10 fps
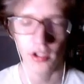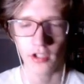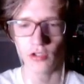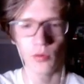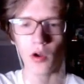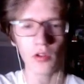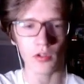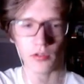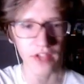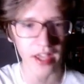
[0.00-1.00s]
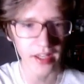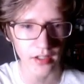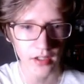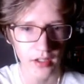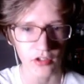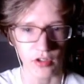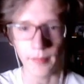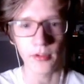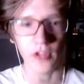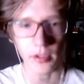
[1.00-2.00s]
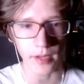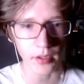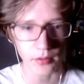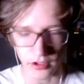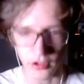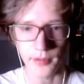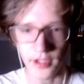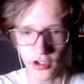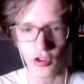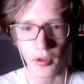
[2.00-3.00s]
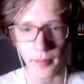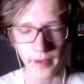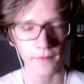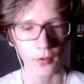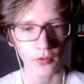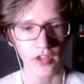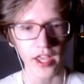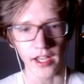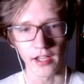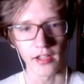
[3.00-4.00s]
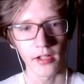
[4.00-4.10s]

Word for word: You all are dead, so that means I'm better than you. But this is all my first day.